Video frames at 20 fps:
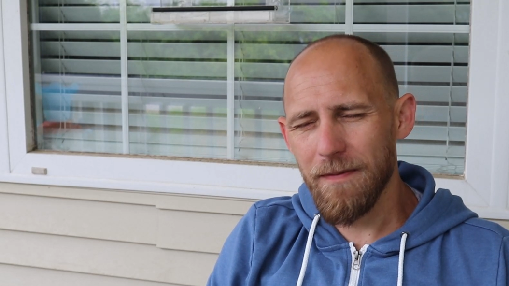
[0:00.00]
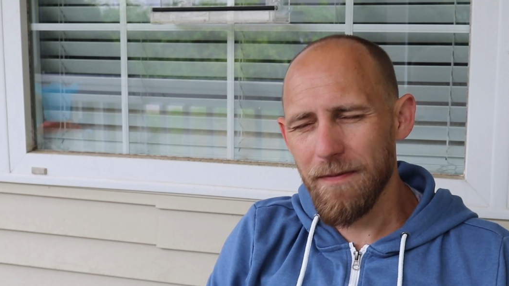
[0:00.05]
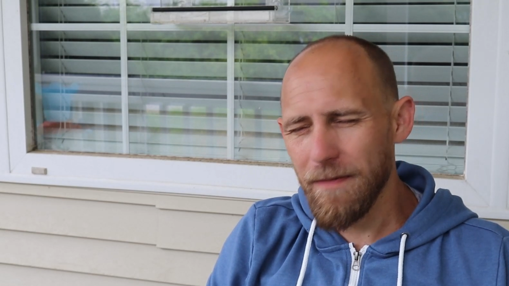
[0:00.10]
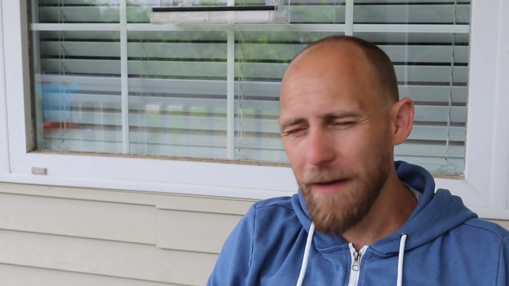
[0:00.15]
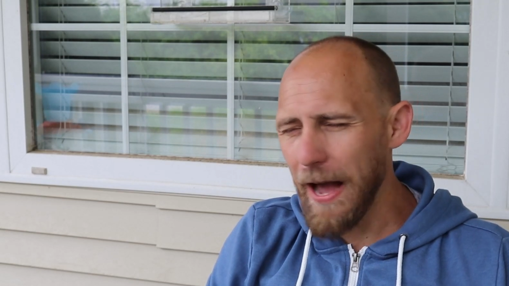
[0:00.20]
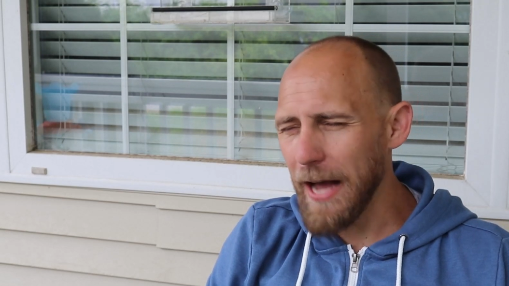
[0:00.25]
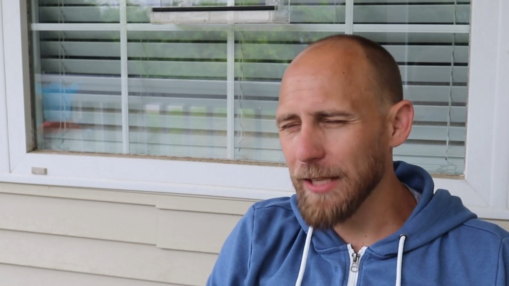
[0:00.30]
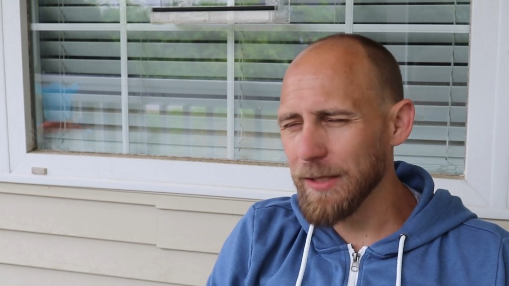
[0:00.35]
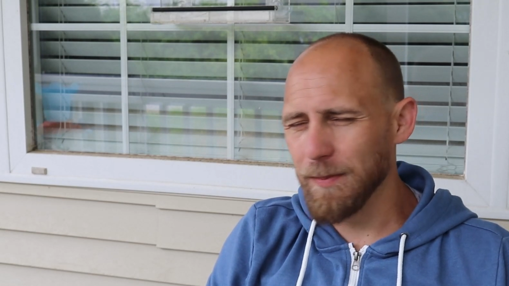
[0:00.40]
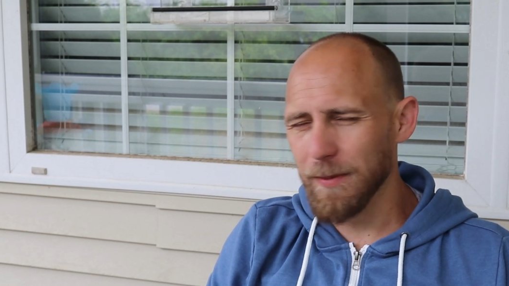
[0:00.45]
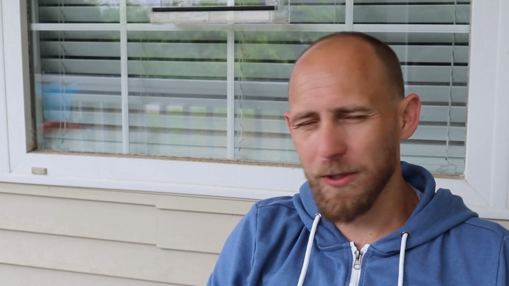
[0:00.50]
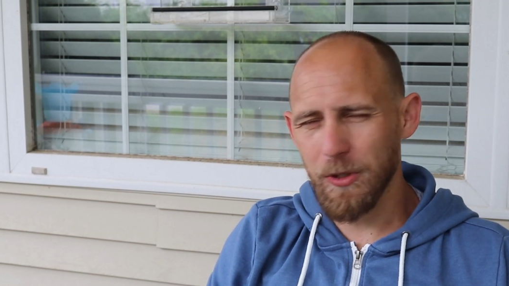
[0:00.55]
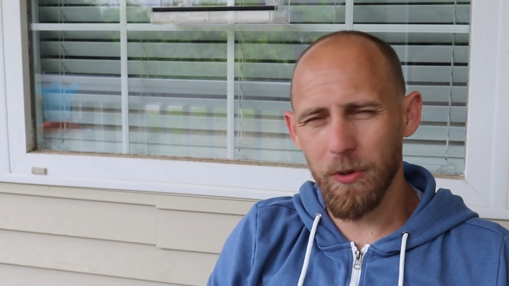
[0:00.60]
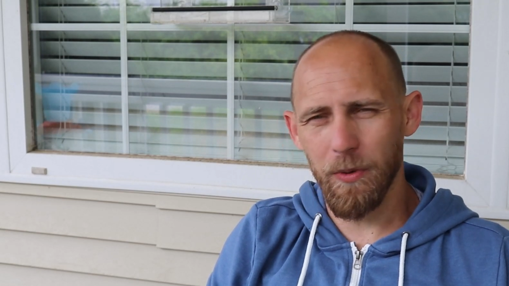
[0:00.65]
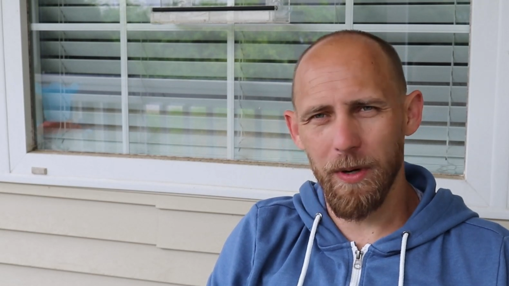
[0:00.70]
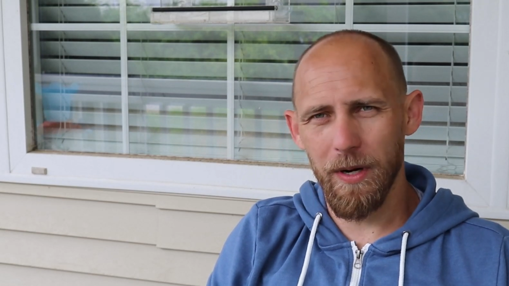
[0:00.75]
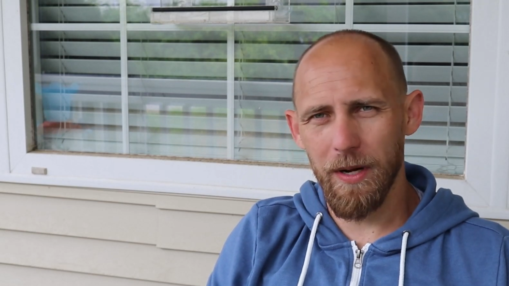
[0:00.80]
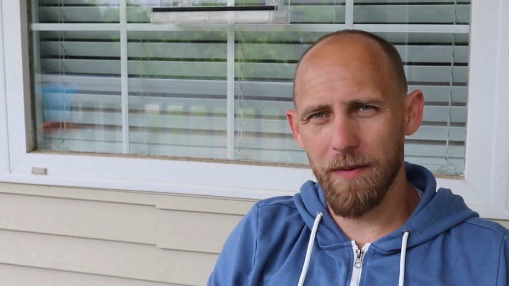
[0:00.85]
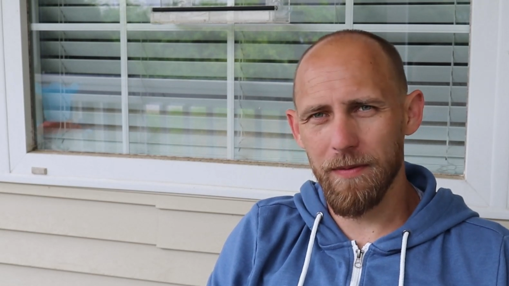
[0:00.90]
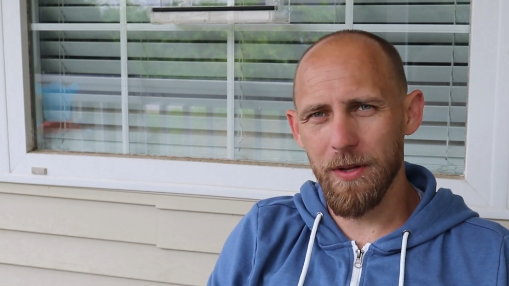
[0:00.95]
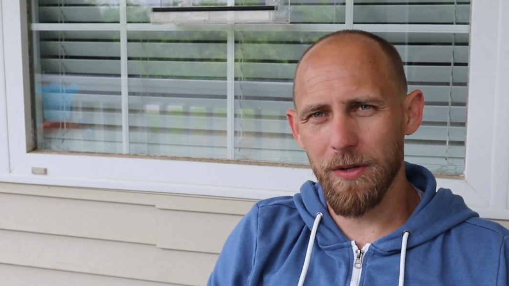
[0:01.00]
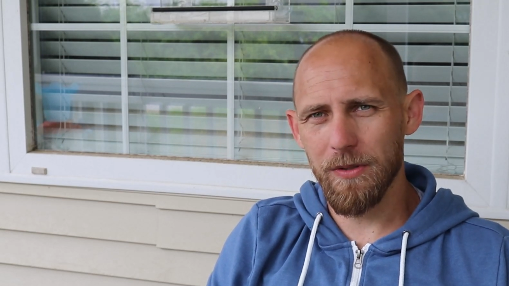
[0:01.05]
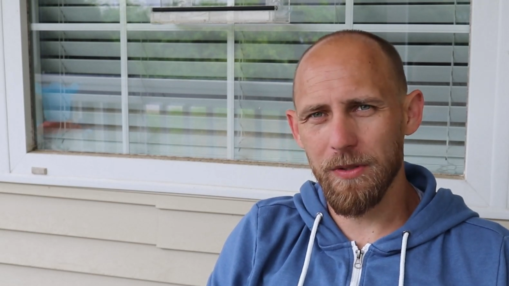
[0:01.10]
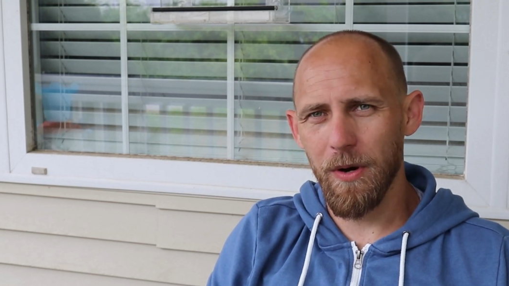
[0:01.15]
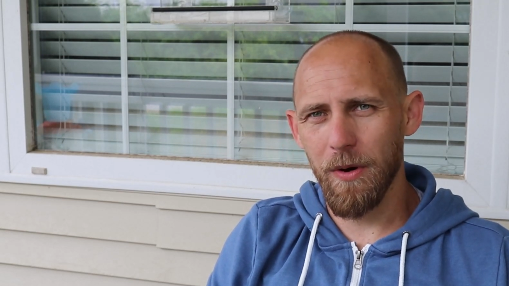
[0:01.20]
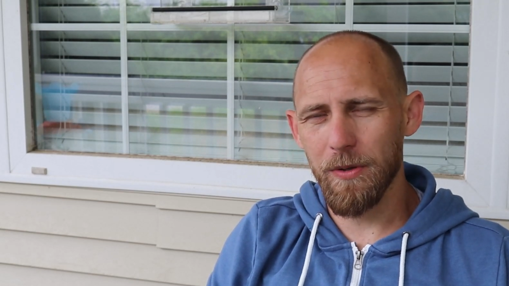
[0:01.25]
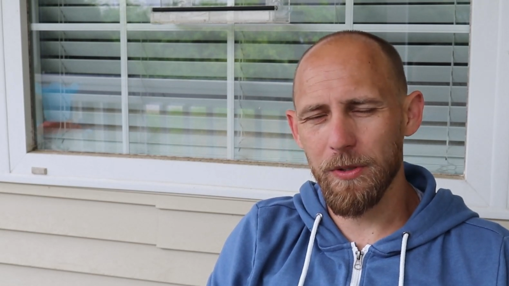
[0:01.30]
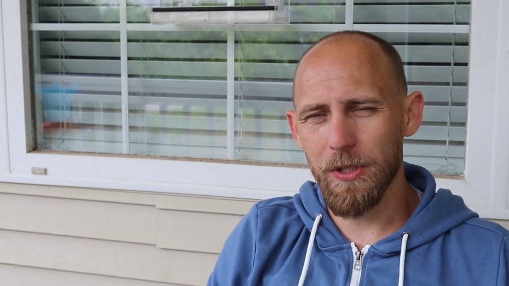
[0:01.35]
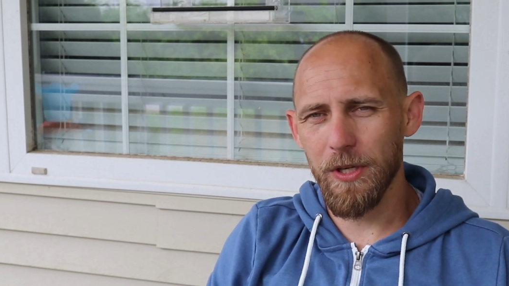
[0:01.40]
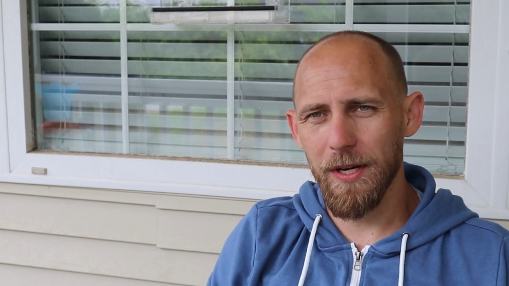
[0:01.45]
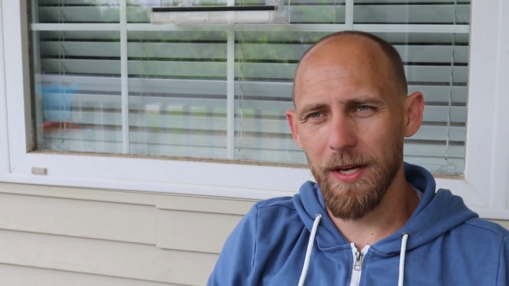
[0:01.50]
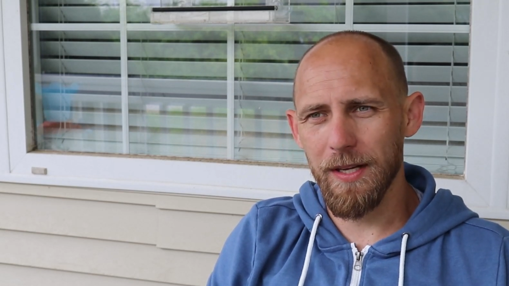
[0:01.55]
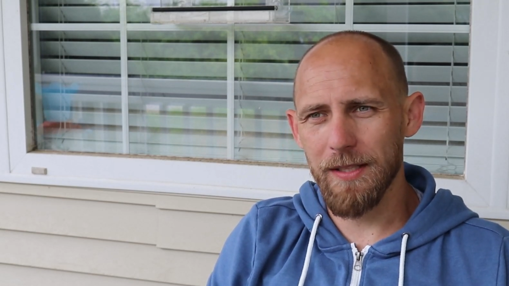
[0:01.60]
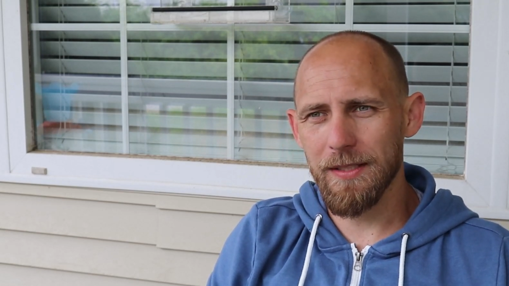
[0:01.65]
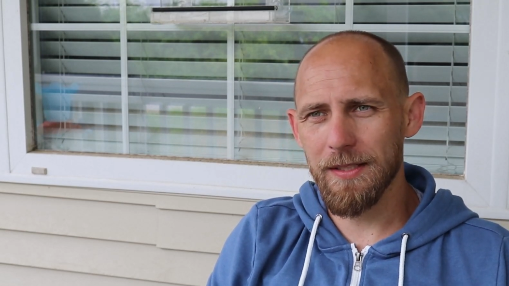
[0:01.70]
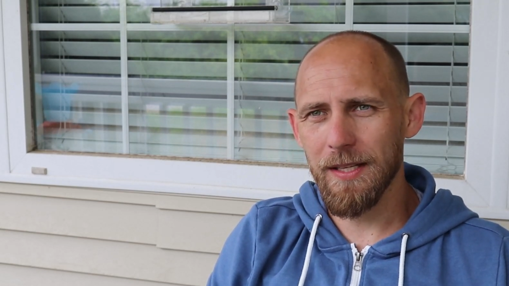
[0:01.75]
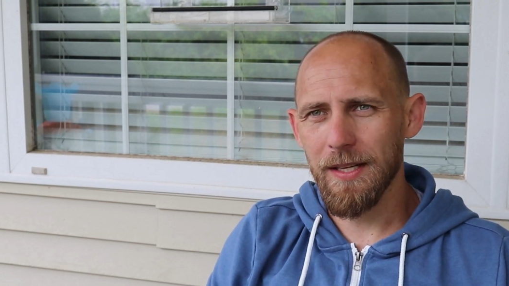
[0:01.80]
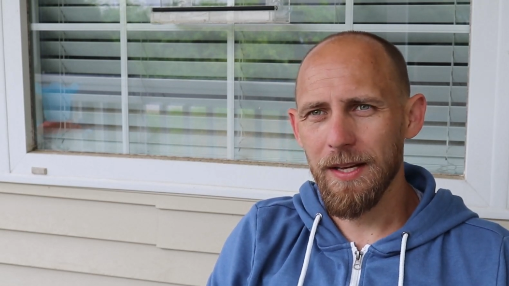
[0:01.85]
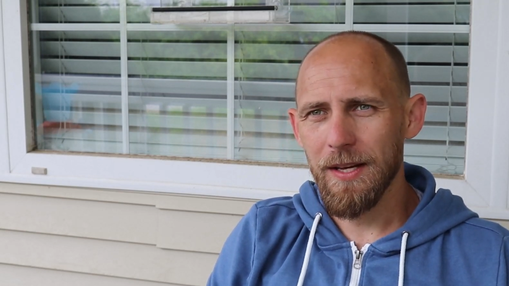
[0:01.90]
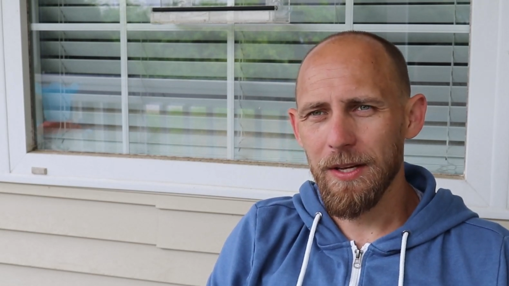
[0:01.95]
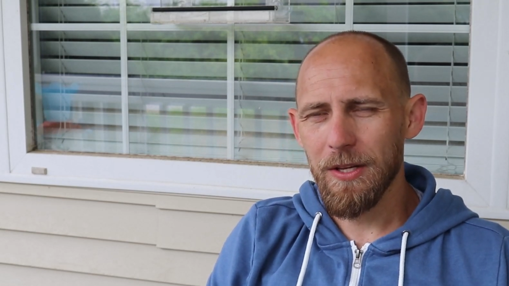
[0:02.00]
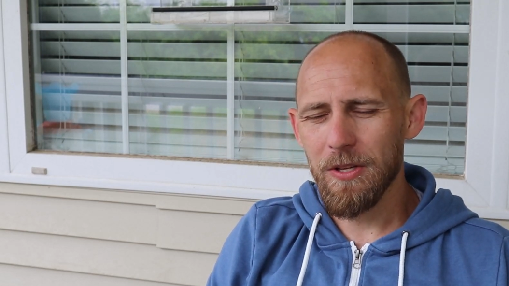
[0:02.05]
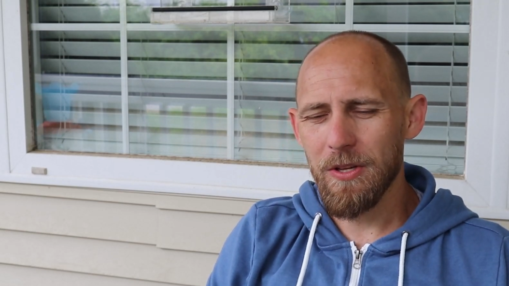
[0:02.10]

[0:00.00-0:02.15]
vast majority of those coaches,